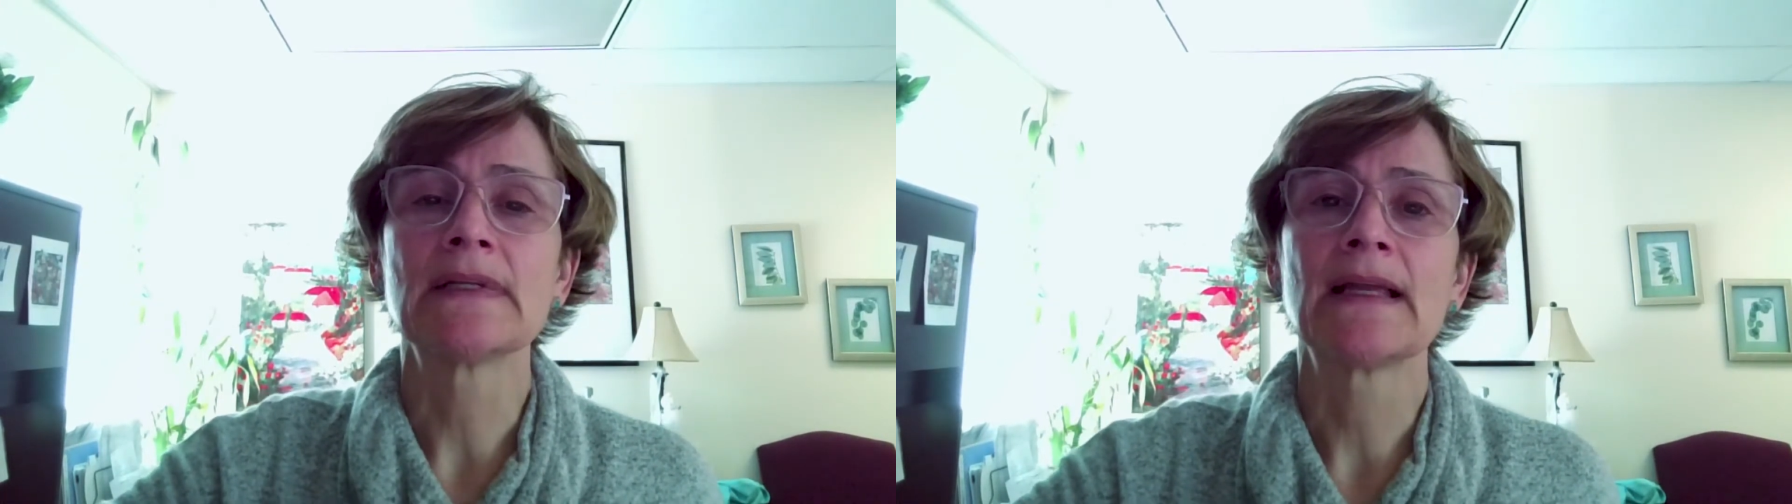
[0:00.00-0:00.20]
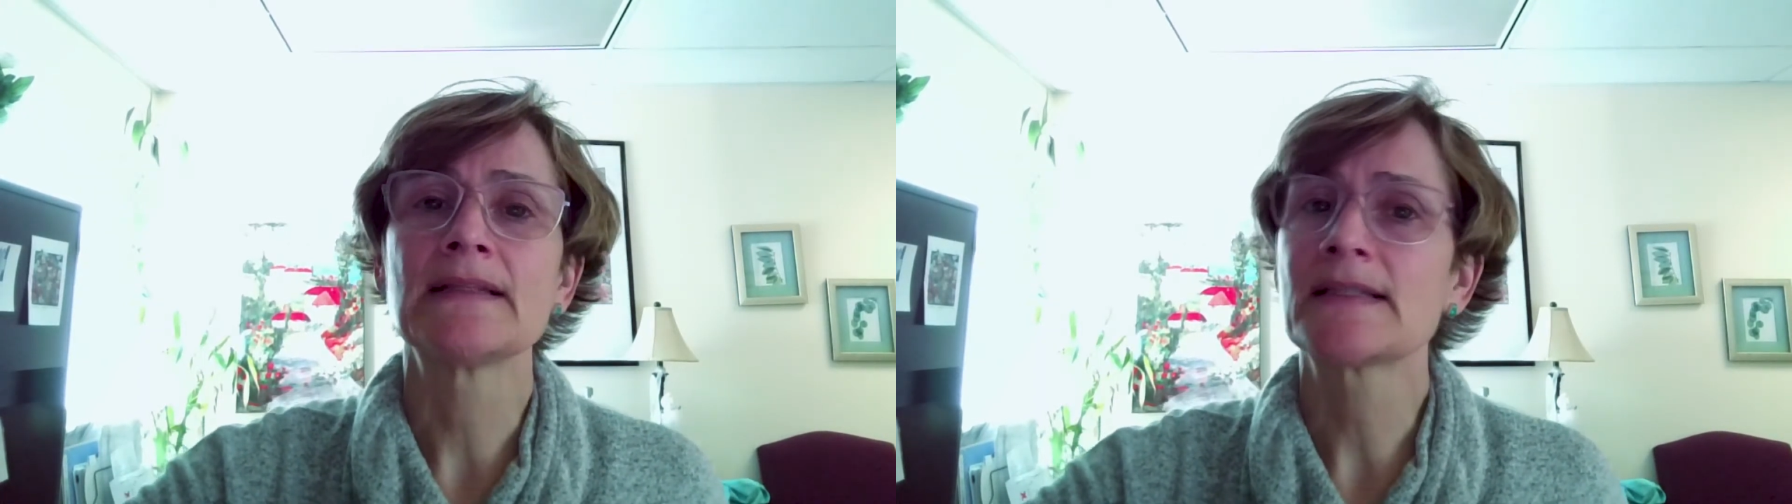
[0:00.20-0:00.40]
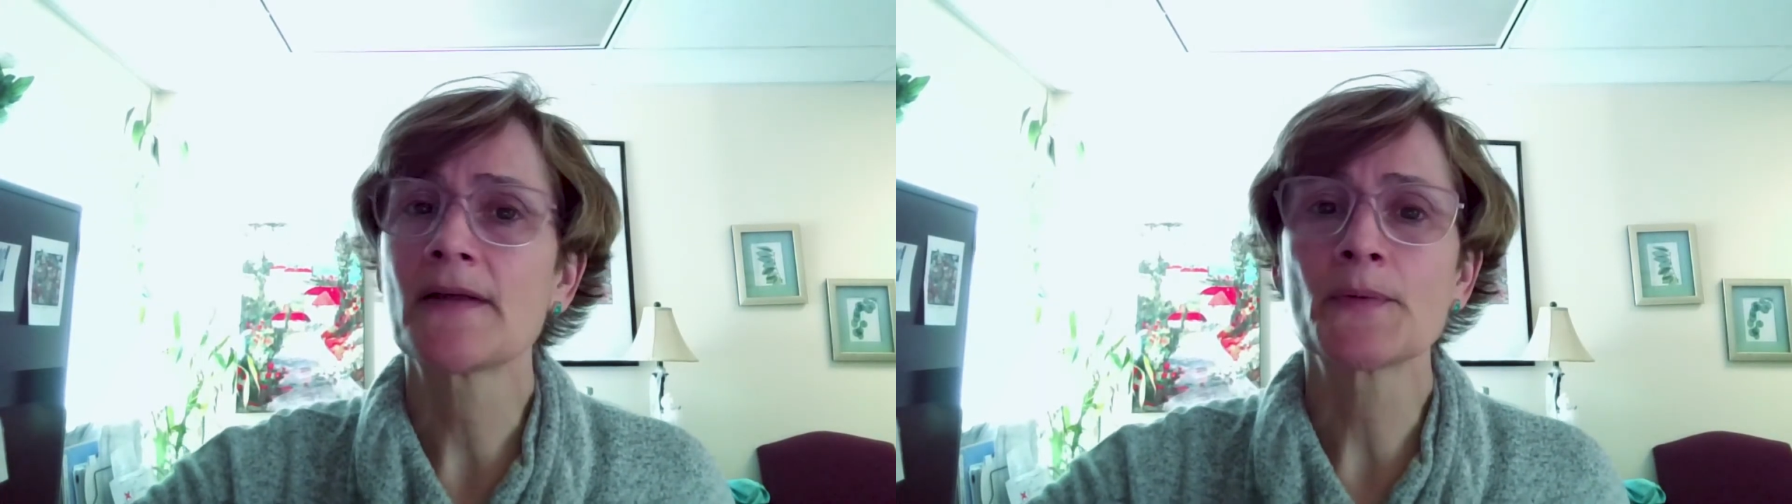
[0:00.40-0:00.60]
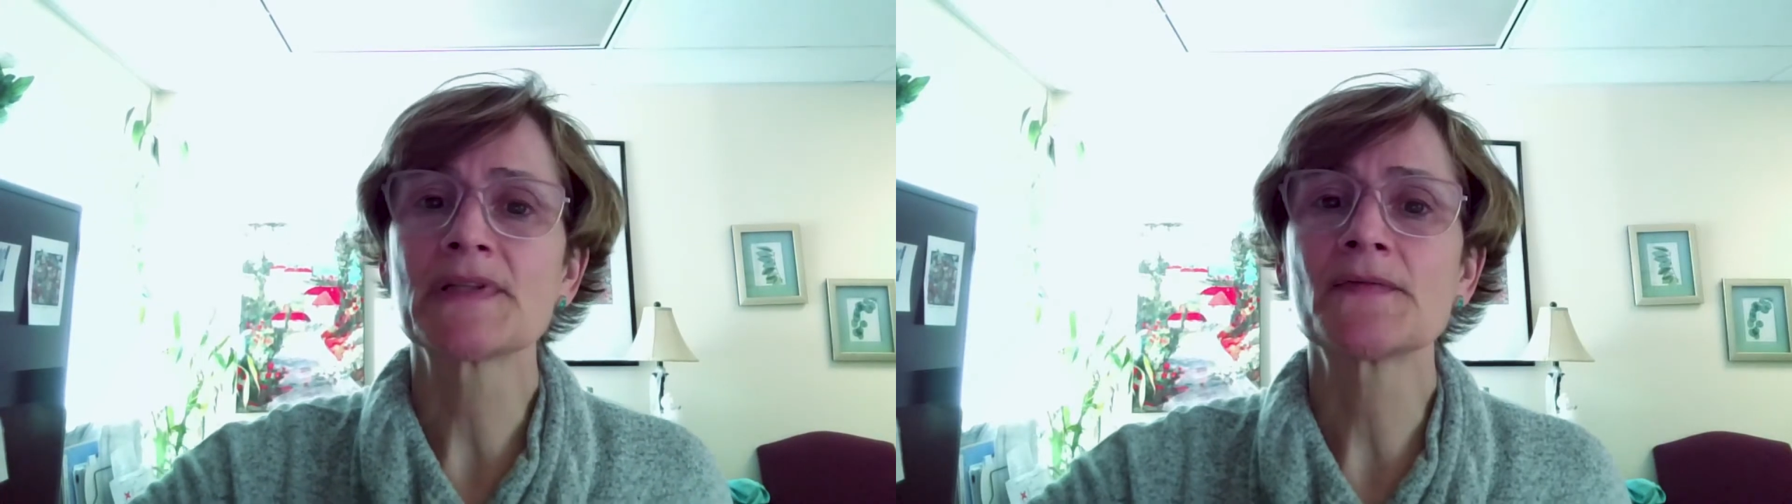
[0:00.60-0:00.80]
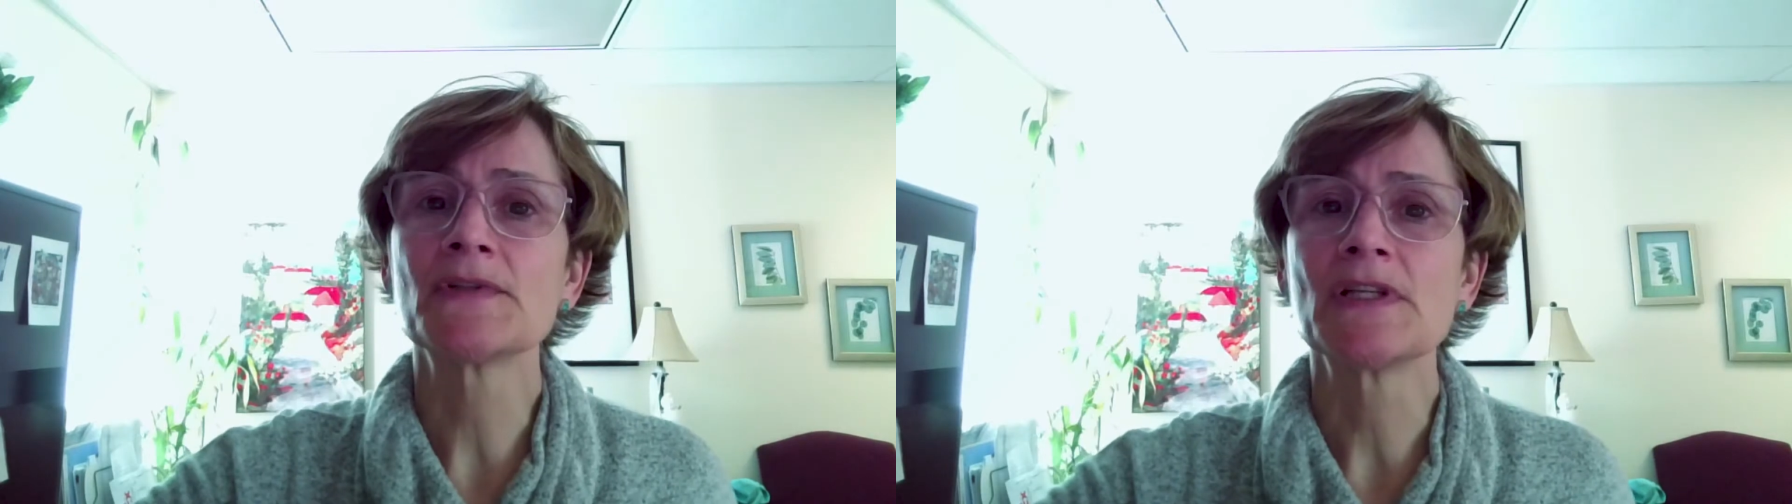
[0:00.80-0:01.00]
and
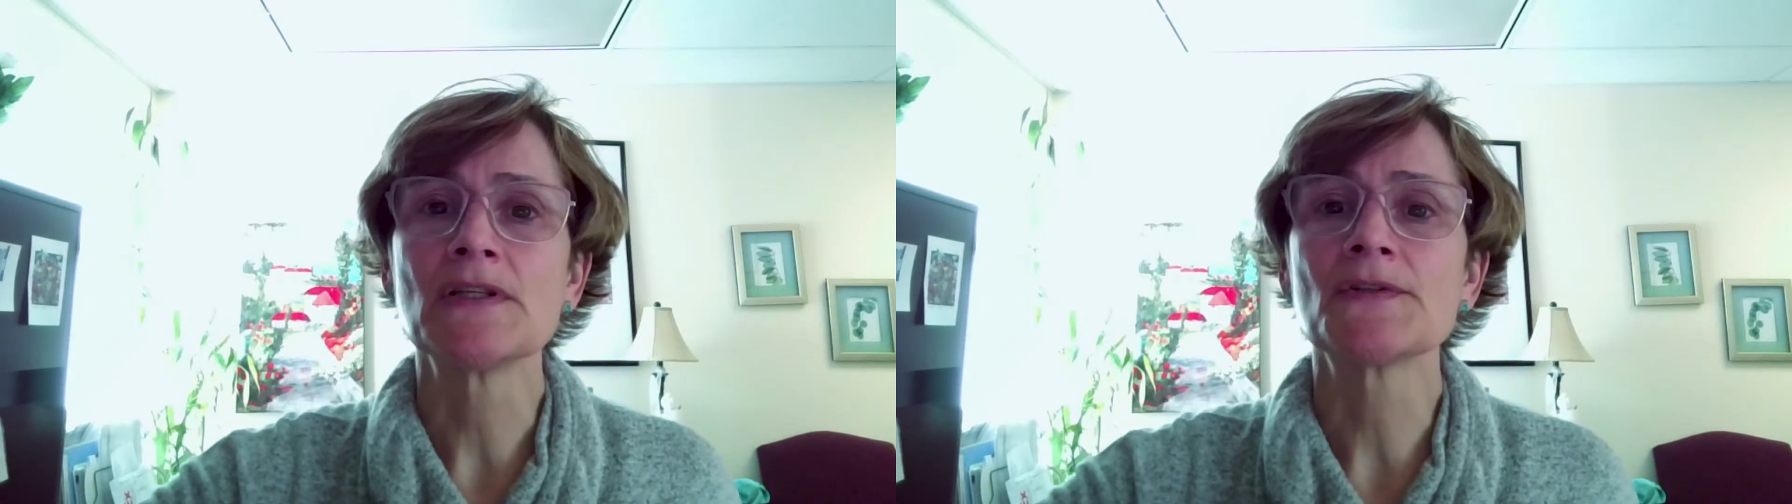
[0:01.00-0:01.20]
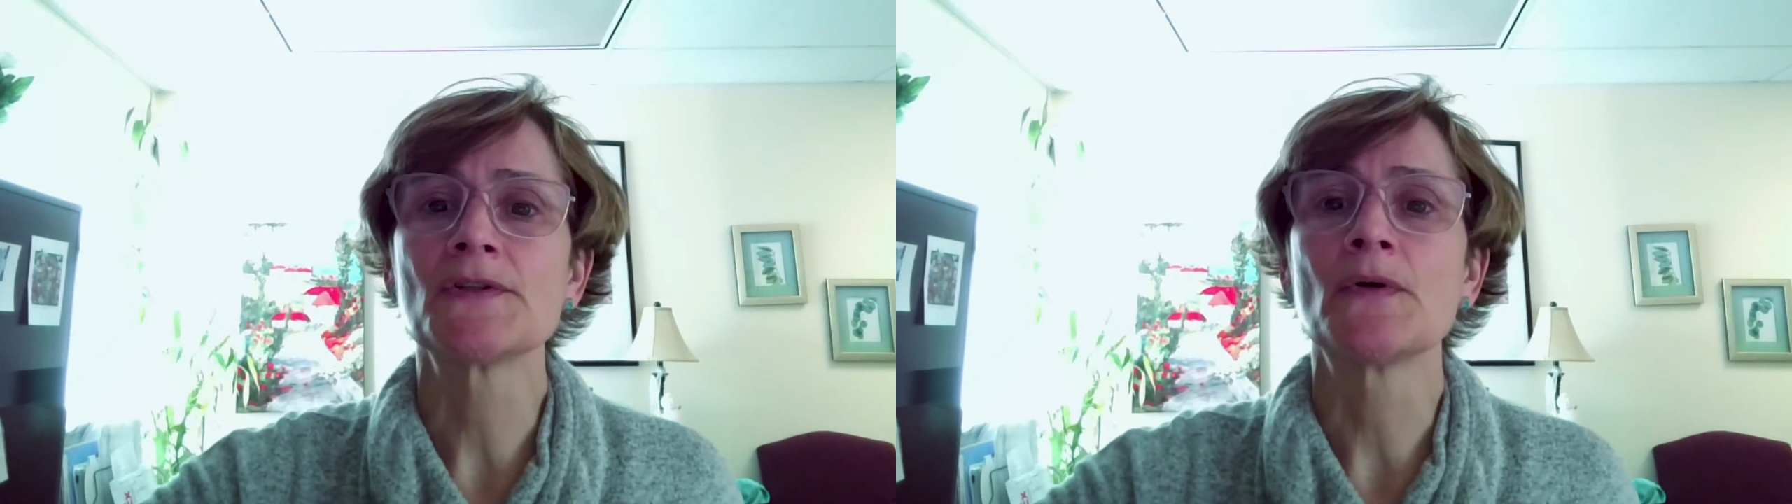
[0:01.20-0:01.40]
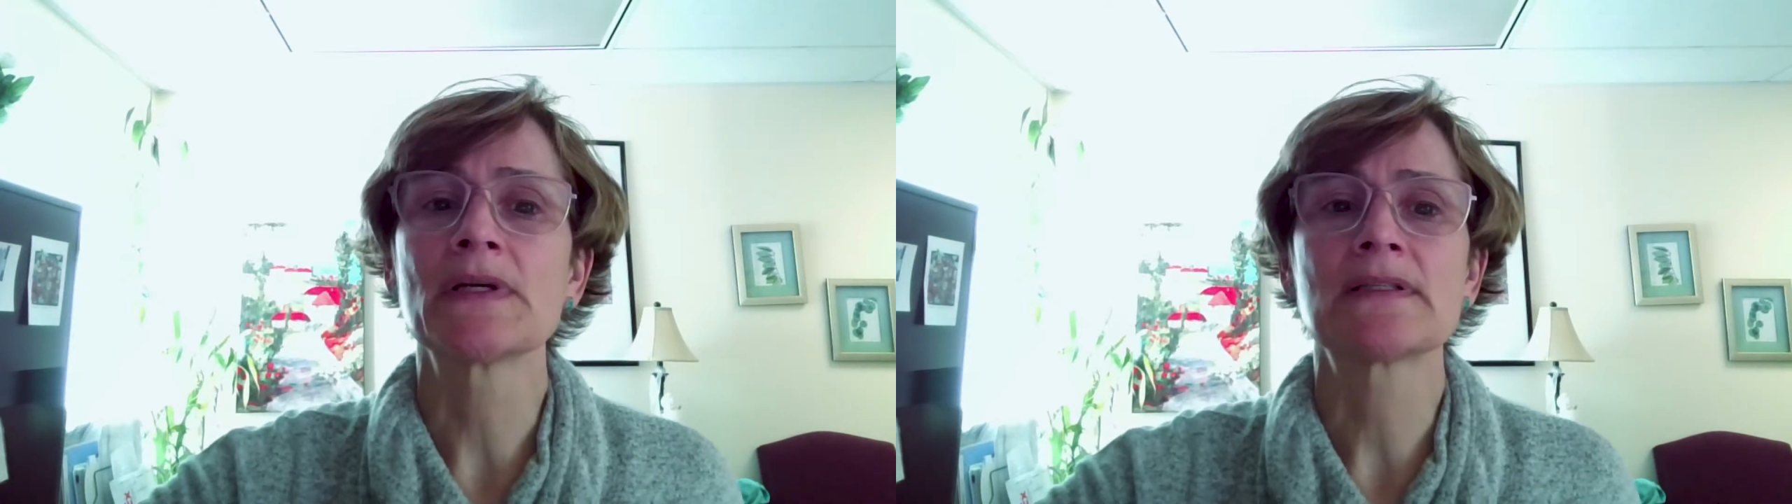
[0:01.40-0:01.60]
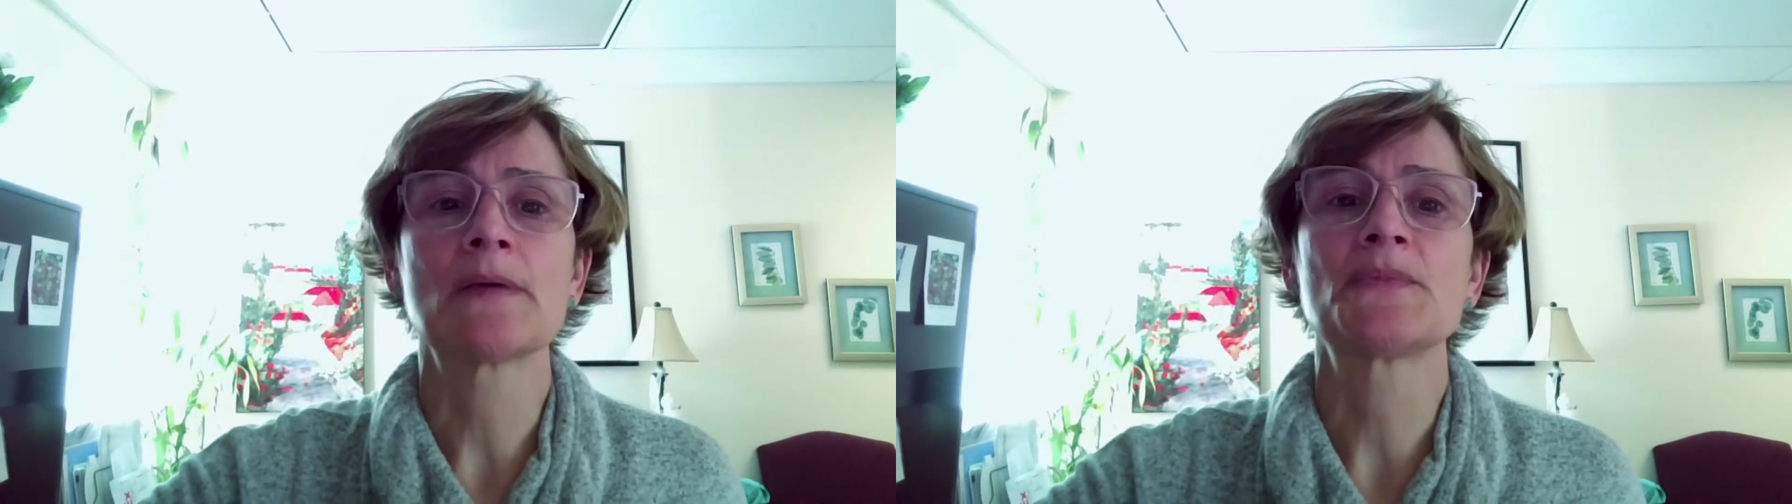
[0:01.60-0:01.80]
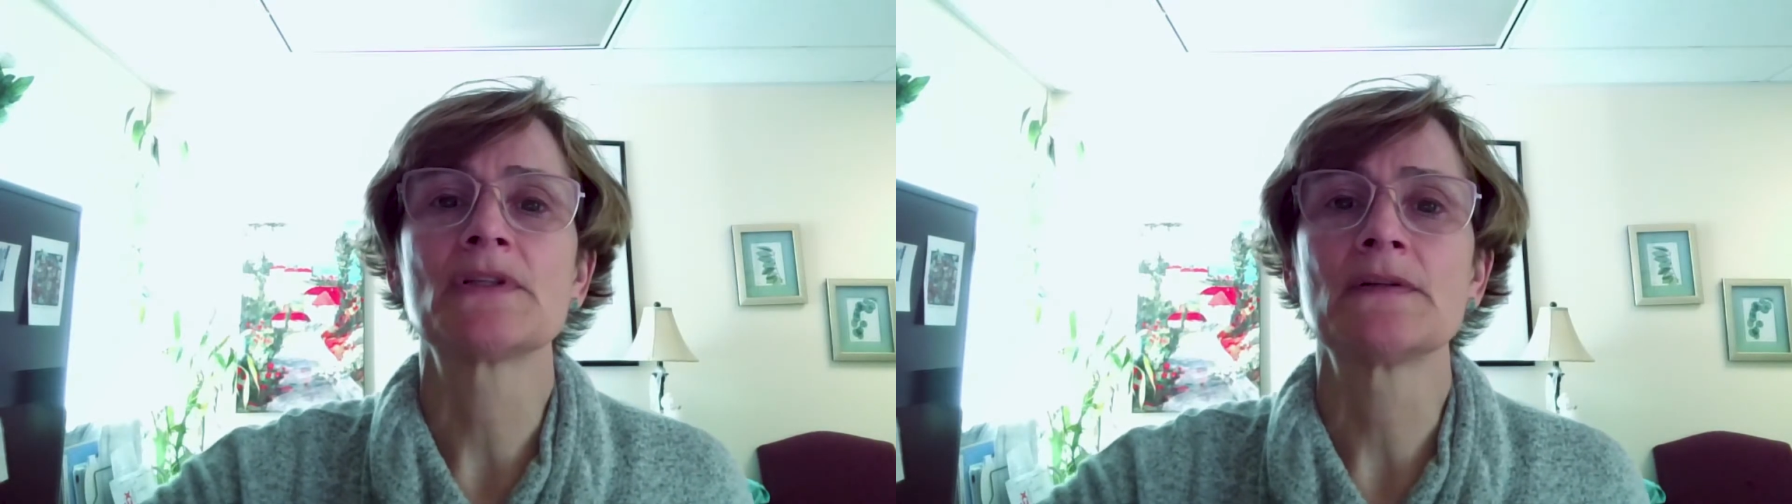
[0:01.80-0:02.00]
Southwest Virginia is no
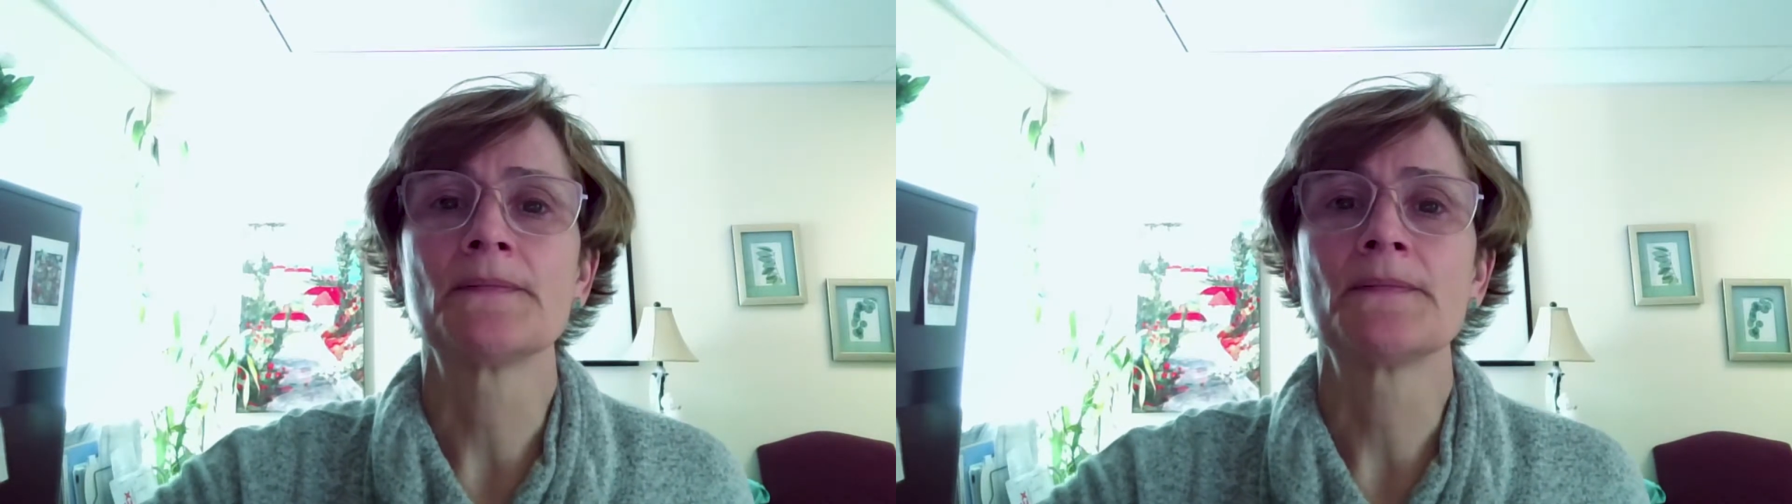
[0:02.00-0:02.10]
exception.